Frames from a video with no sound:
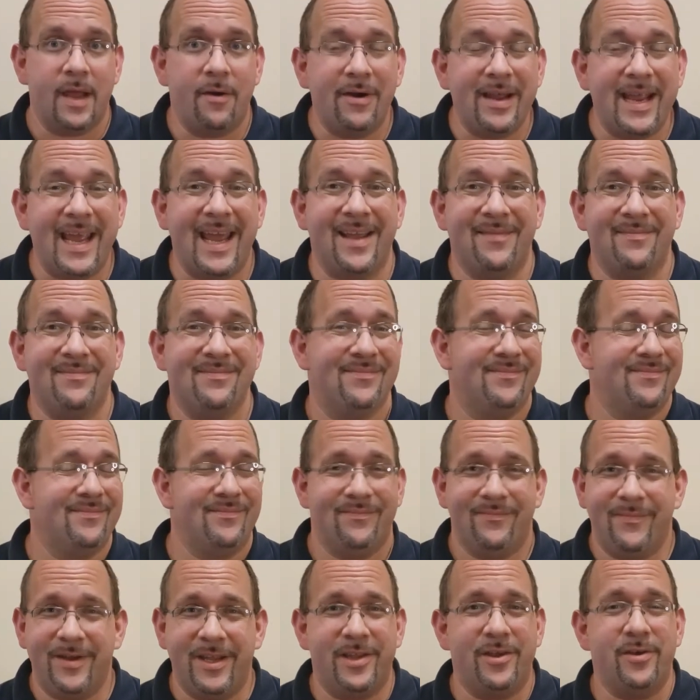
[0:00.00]
again,
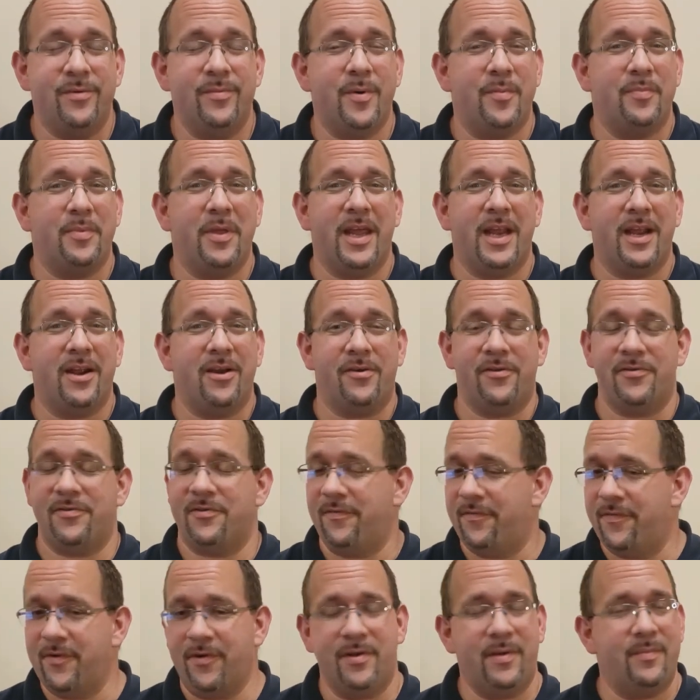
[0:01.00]
we tuba players,
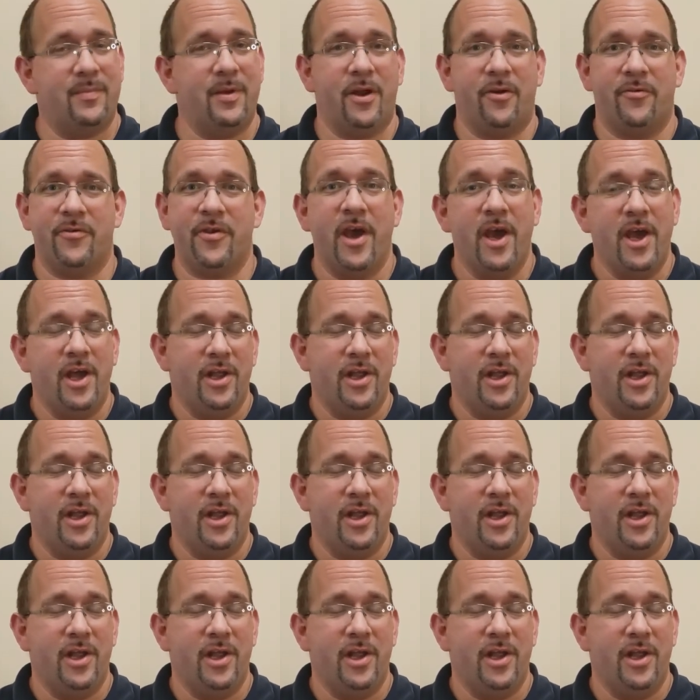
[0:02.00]
euphonium players,